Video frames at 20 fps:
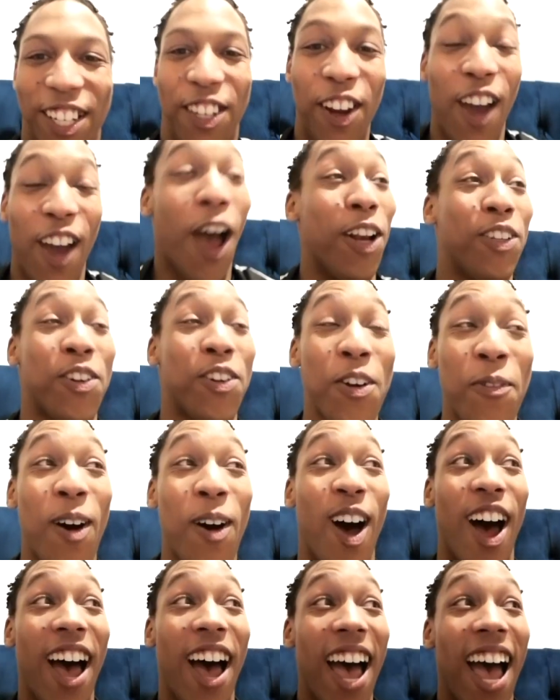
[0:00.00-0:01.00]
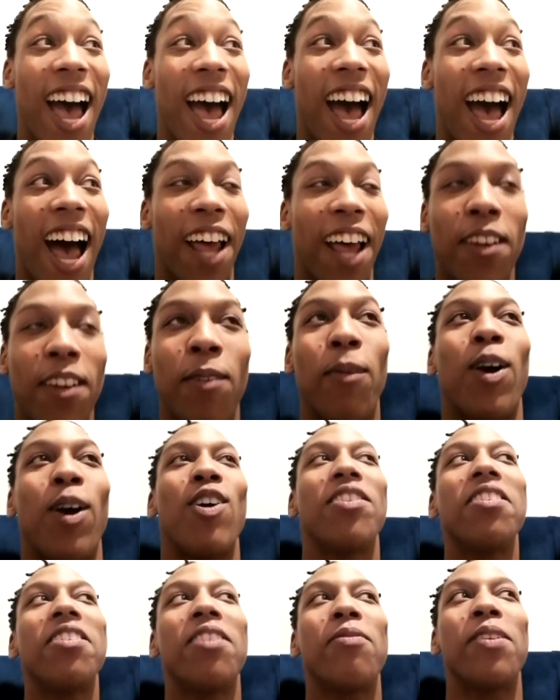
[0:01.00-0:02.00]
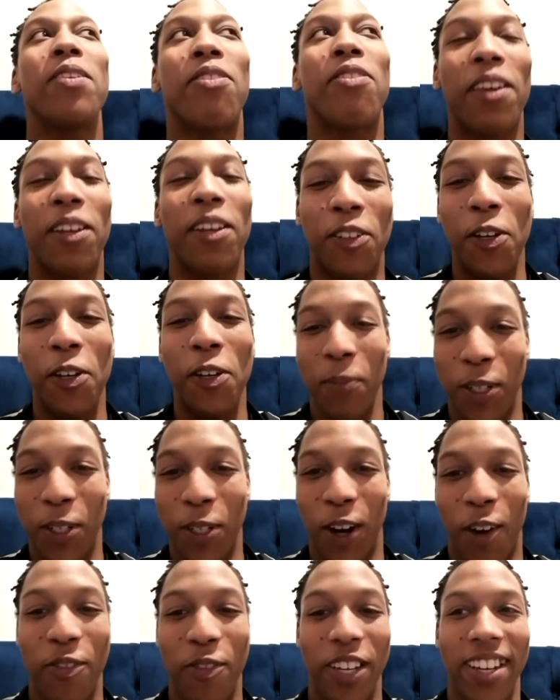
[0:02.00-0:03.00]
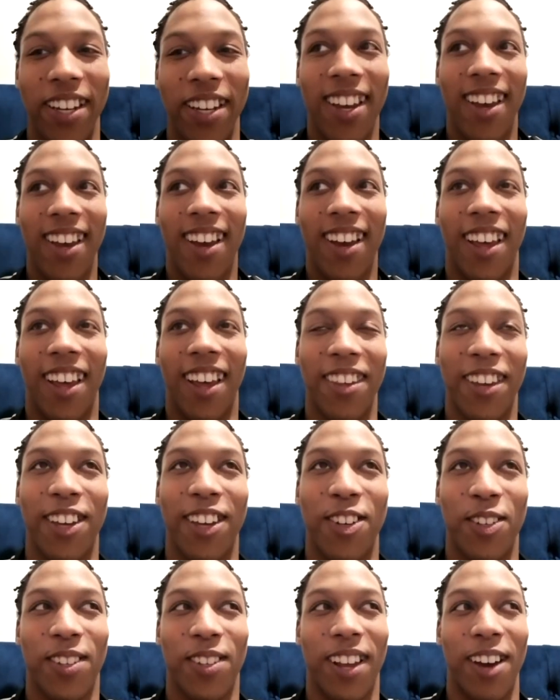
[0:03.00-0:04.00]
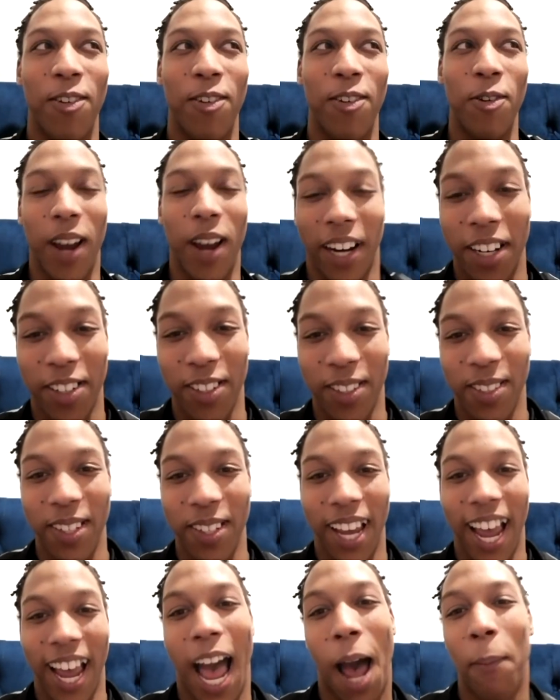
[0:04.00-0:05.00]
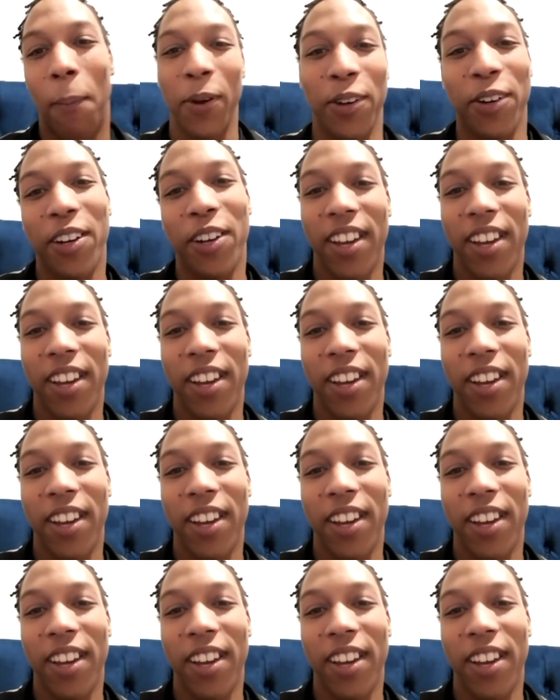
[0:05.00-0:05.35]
you know what? I think because I didn't really think too much of it, I think it just like all kind of happened.